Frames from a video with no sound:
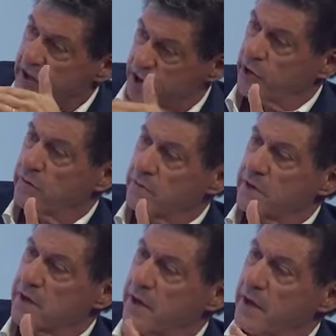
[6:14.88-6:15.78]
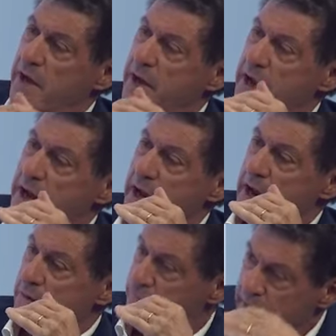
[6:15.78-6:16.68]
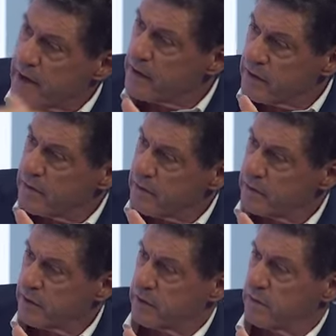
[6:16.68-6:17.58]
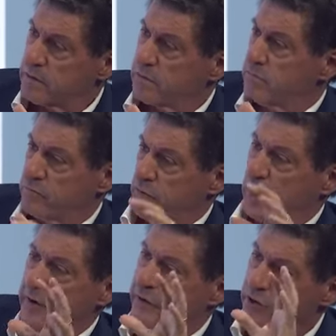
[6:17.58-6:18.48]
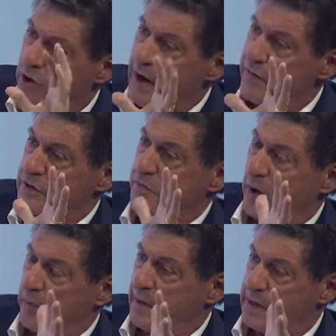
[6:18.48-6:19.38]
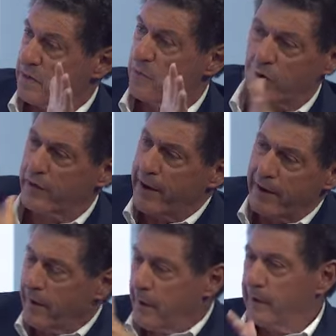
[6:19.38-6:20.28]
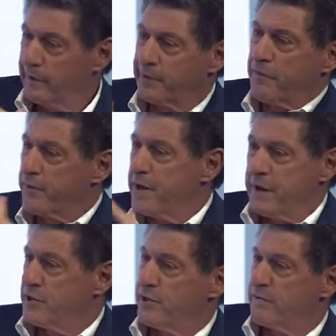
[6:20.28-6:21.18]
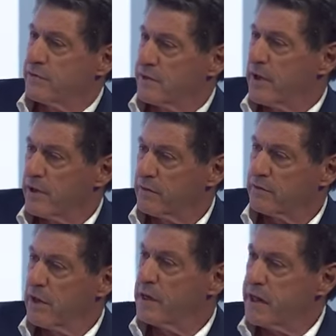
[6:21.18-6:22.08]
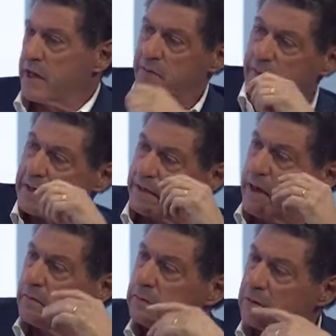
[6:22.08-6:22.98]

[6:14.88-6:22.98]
issues in Finland that are kind of the drivers of populism, or are there different issues that are taking place there?